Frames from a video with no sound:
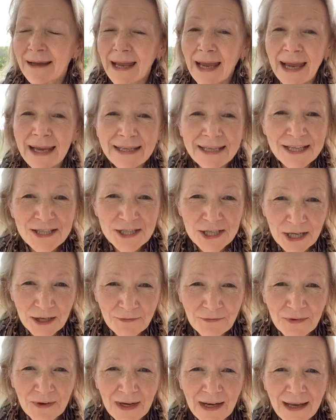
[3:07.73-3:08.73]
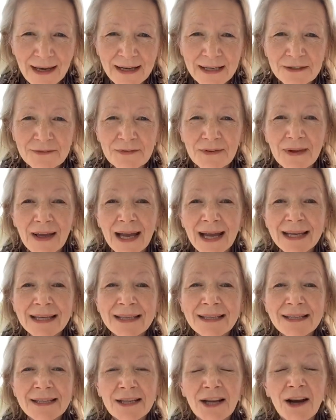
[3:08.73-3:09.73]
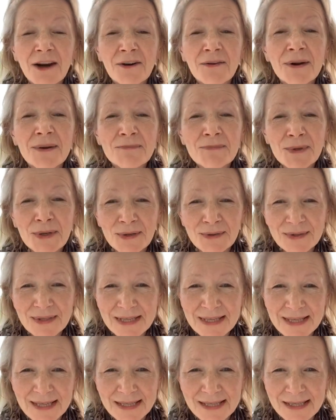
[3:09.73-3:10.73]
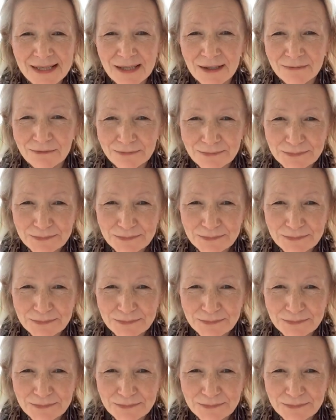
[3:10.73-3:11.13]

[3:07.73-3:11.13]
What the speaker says: energy for life and our immune system.